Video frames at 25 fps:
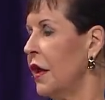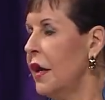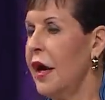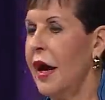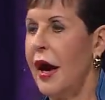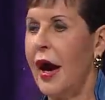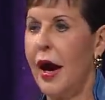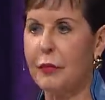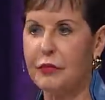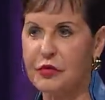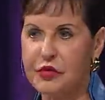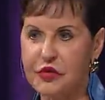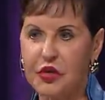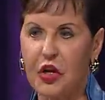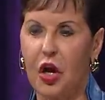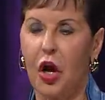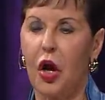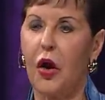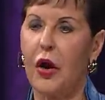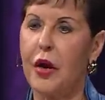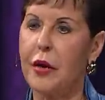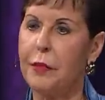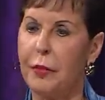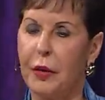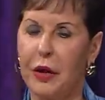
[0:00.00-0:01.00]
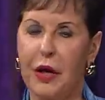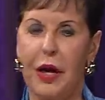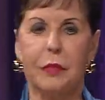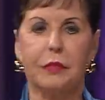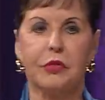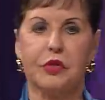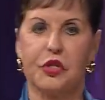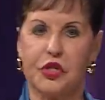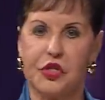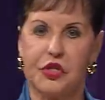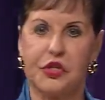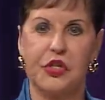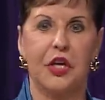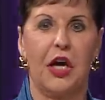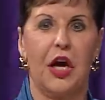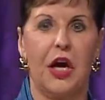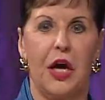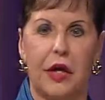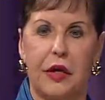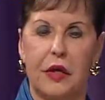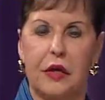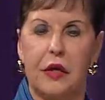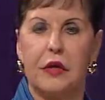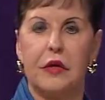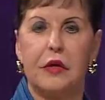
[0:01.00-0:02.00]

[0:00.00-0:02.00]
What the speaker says: I'm sorry, but I'm just not.